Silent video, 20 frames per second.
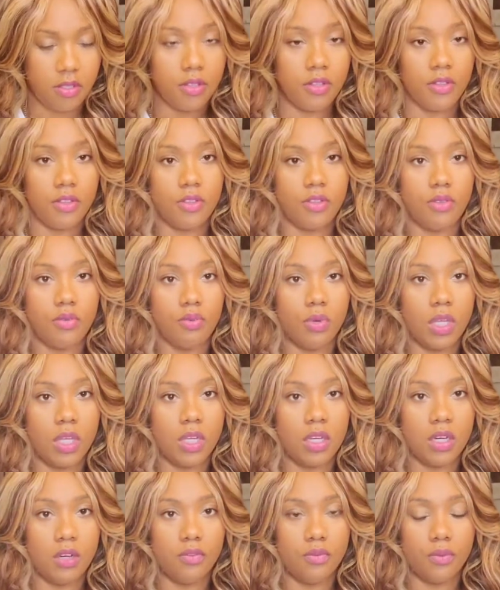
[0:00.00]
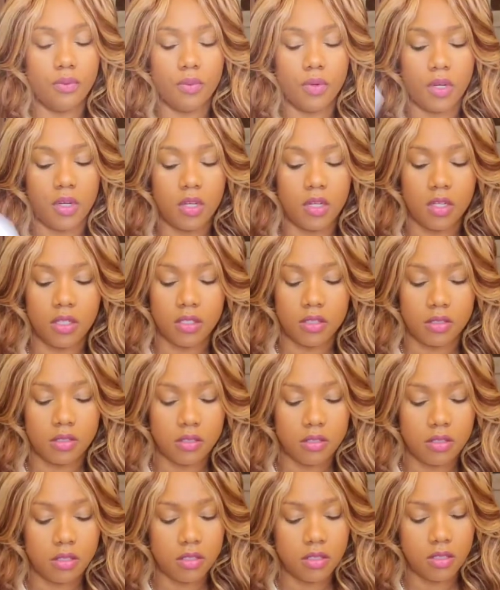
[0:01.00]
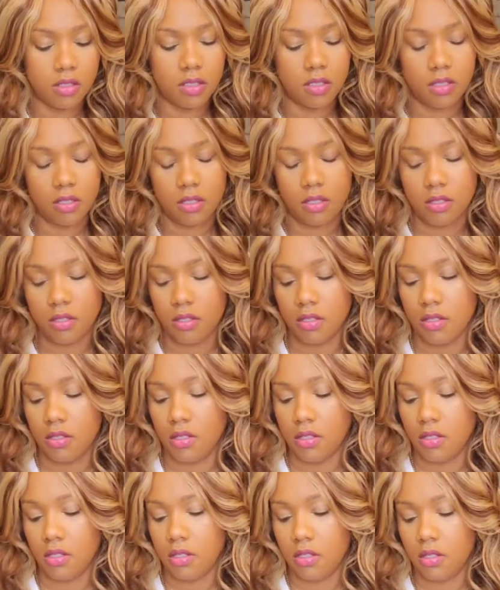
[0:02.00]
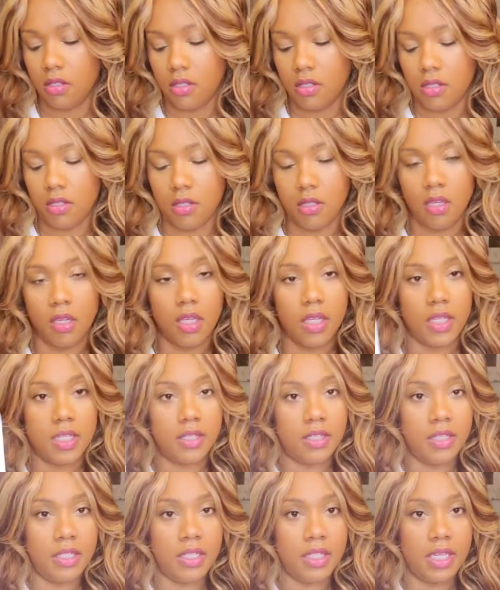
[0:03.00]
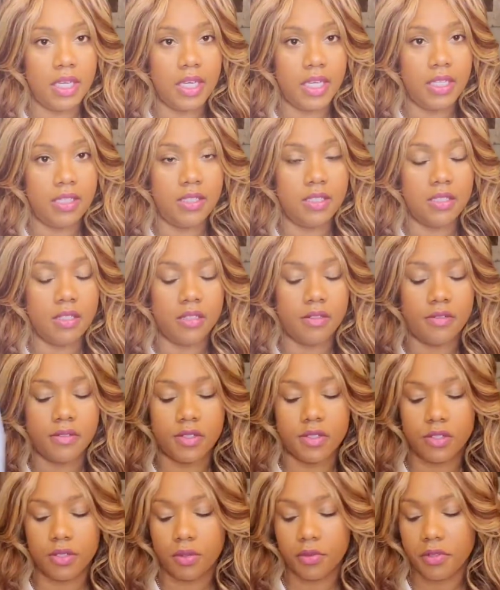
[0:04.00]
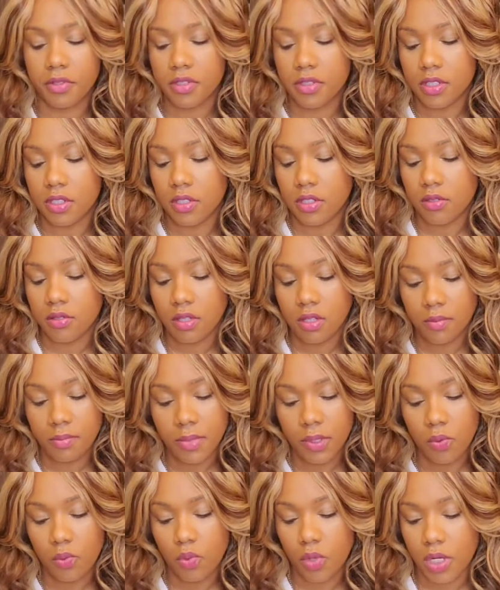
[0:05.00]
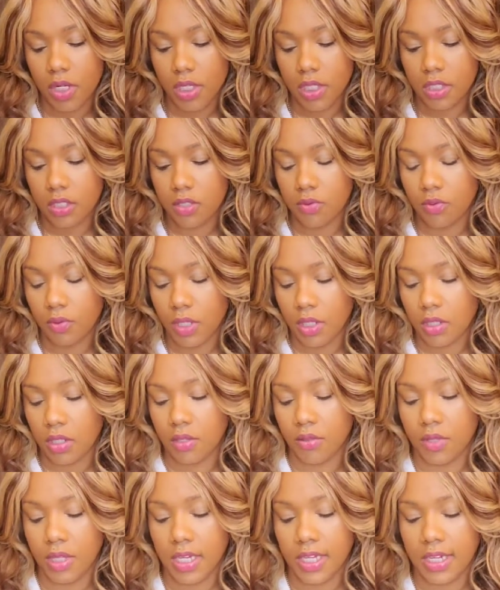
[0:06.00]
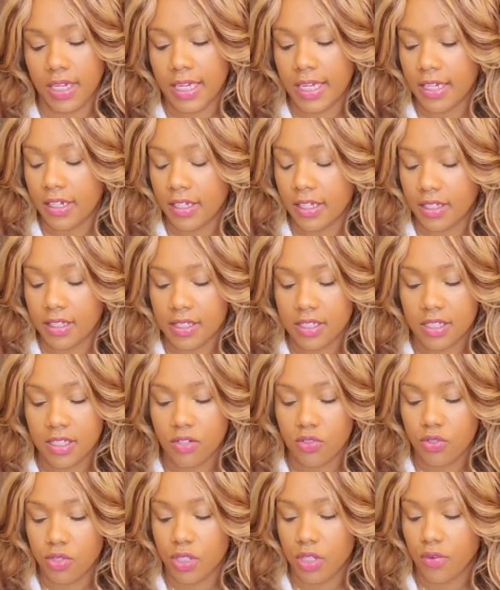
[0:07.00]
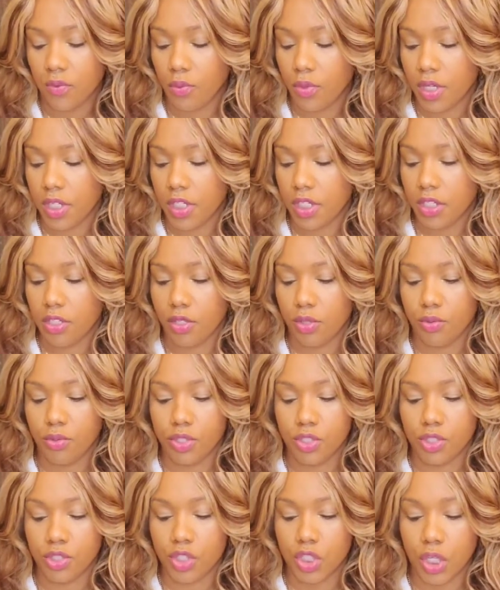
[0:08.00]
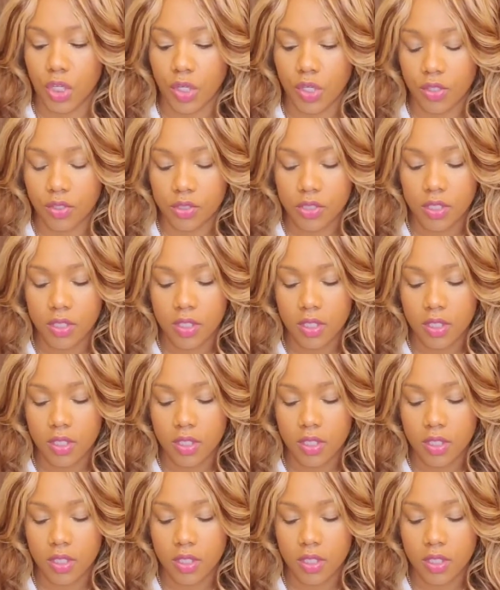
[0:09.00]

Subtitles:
Three of Wands. And the Ace of Swords. So you could be wanting to relocate. I kind of get this energy of wanting a new start.